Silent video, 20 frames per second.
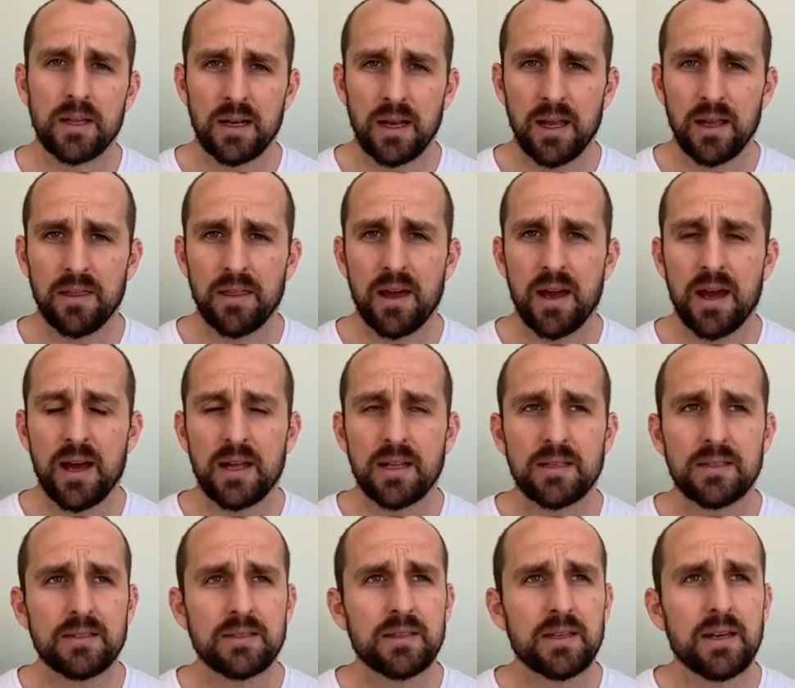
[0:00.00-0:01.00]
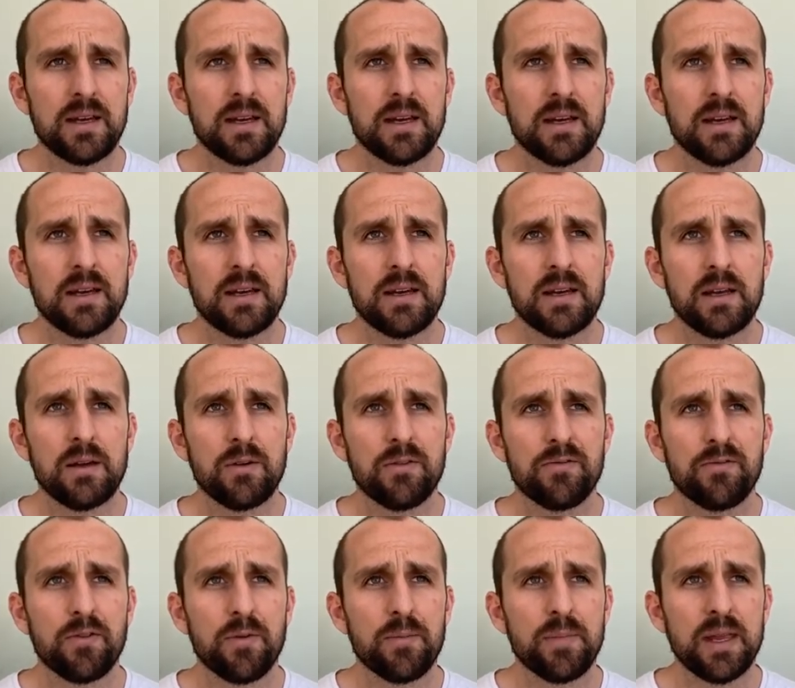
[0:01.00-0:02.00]
like that, and
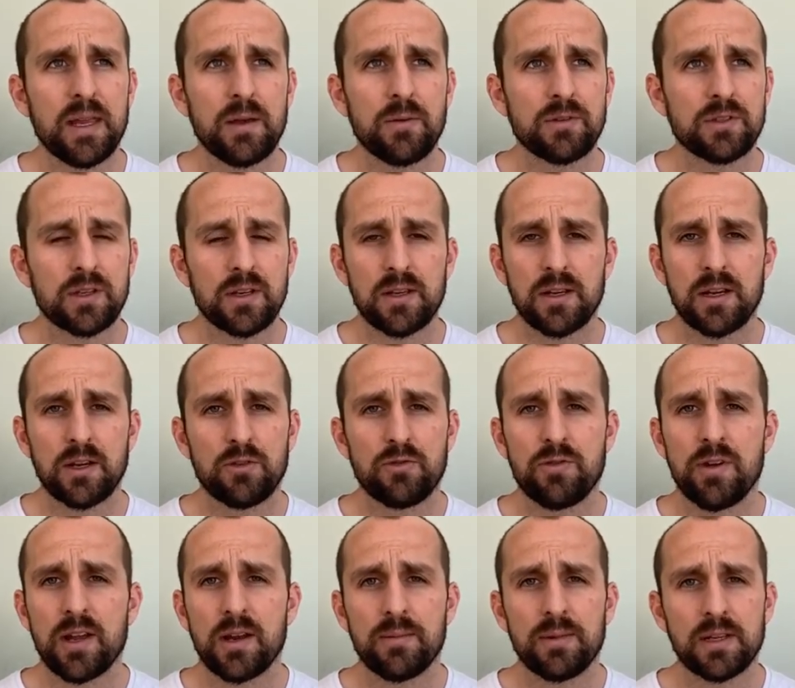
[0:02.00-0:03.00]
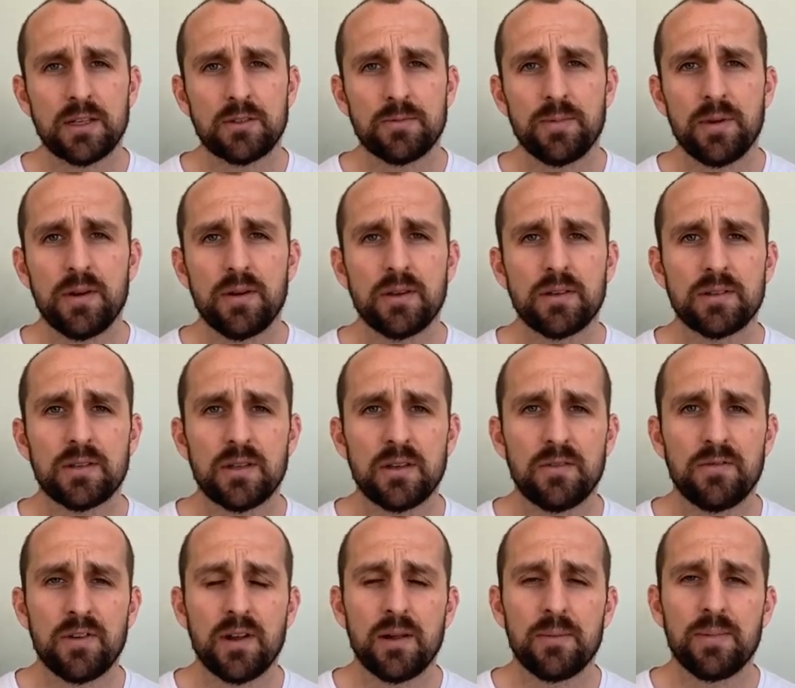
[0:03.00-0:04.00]
for me it was an incredible experience to
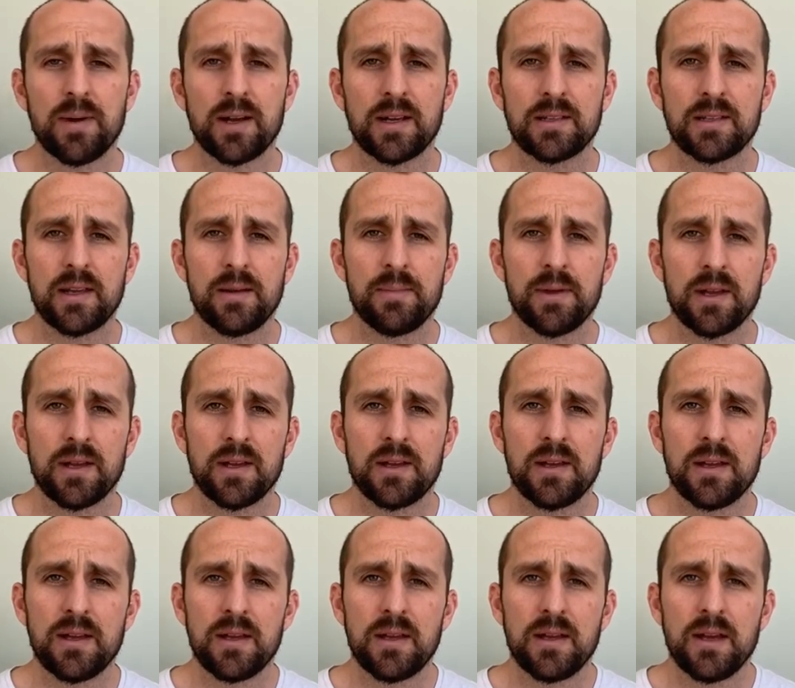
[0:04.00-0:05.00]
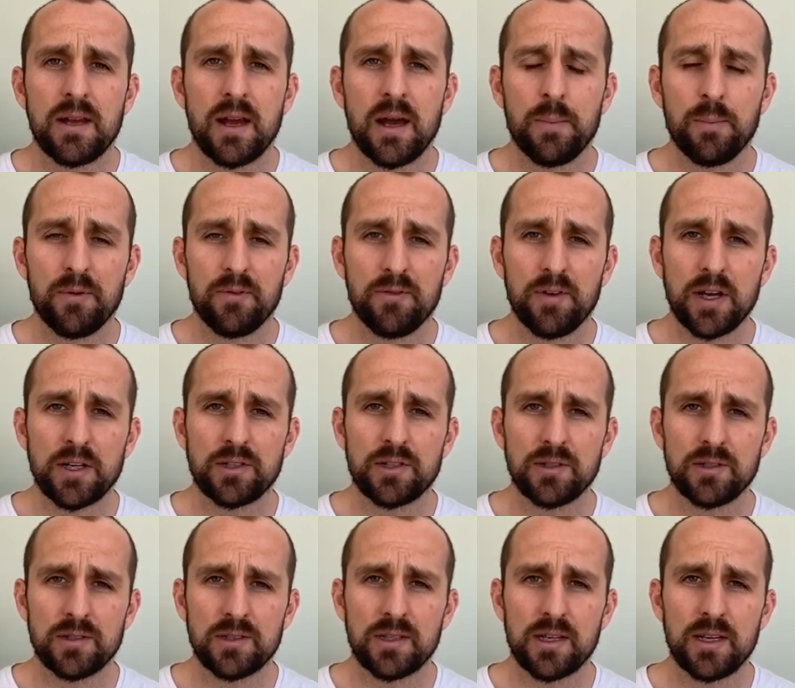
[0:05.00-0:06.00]
develop academic and
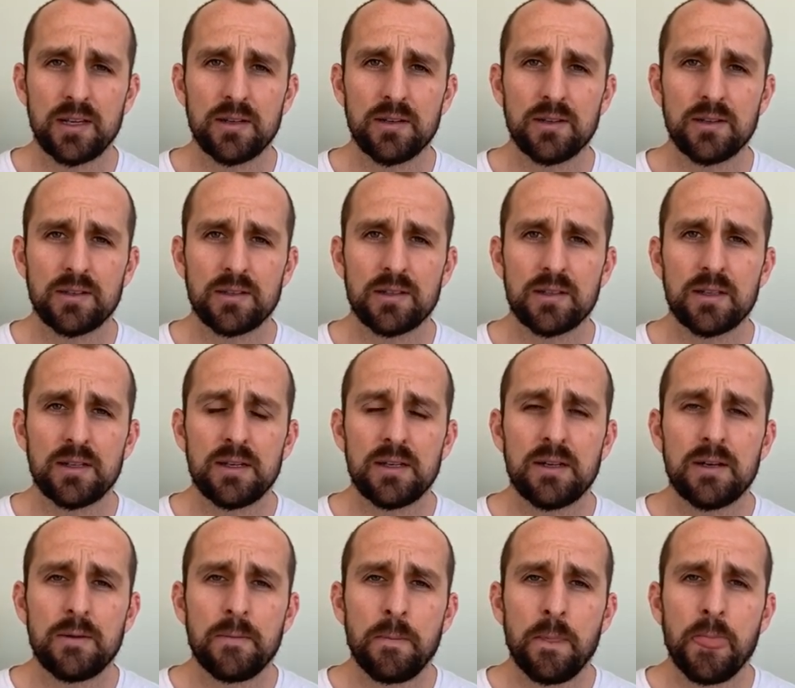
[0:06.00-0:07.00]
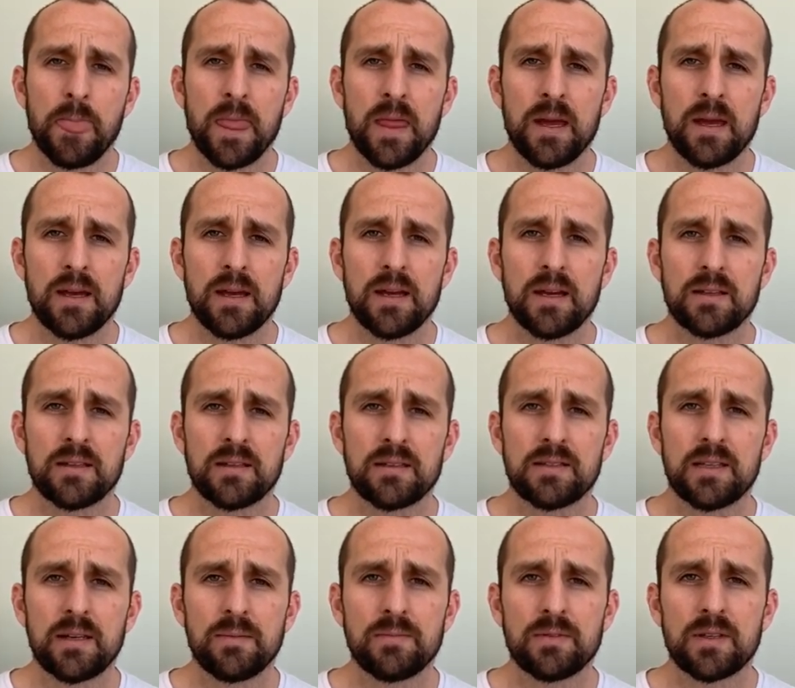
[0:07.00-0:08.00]
professional skills at the
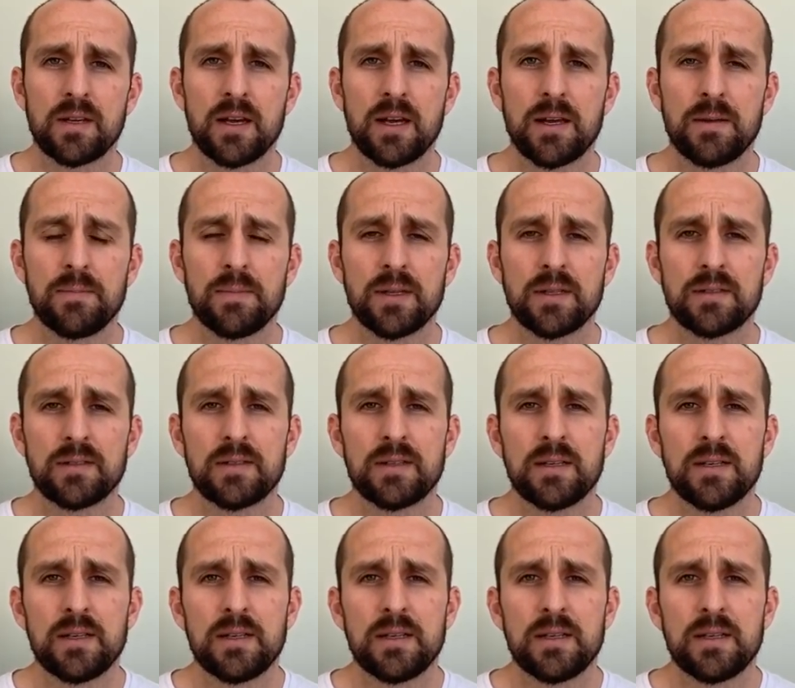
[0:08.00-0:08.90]
same time. And